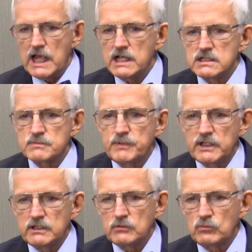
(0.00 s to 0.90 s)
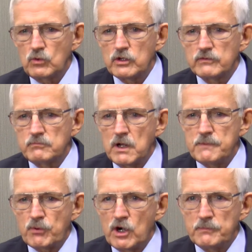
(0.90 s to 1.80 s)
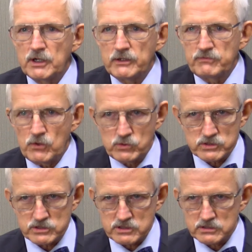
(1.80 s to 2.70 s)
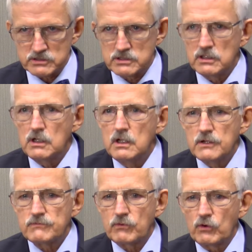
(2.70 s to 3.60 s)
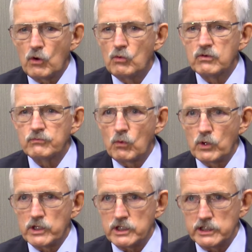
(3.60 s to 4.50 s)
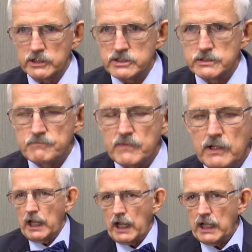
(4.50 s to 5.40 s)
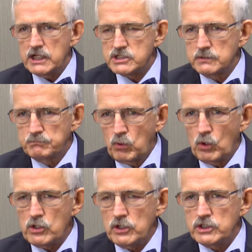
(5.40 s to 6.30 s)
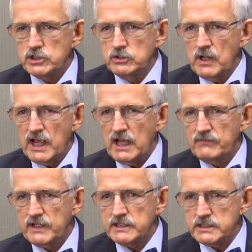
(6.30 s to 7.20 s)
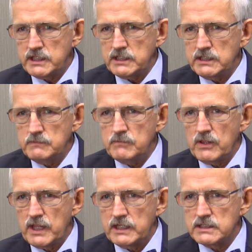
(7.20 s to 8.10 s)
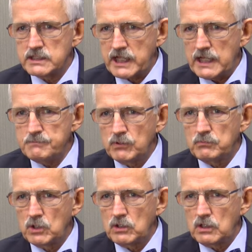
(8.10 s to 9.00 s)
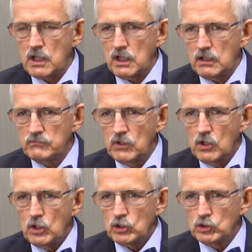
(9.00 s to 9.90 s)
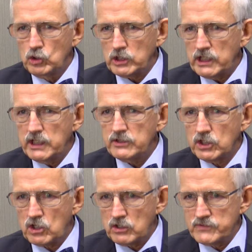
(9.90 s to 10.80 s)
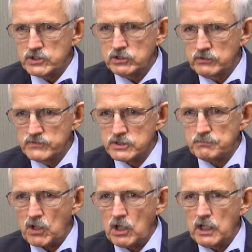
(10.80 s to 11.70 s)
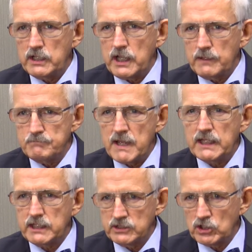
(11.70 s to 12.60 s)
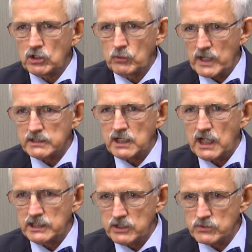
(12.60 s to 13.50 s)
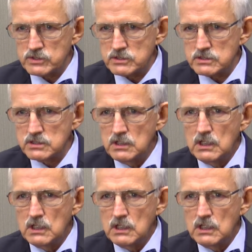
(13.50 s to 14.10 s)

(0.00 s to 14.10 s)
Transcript: has been one of my primary focuses for over 40 years. And it's important that you have a team that is capable of looking at the curvature of the spine and making the correct diagnosis.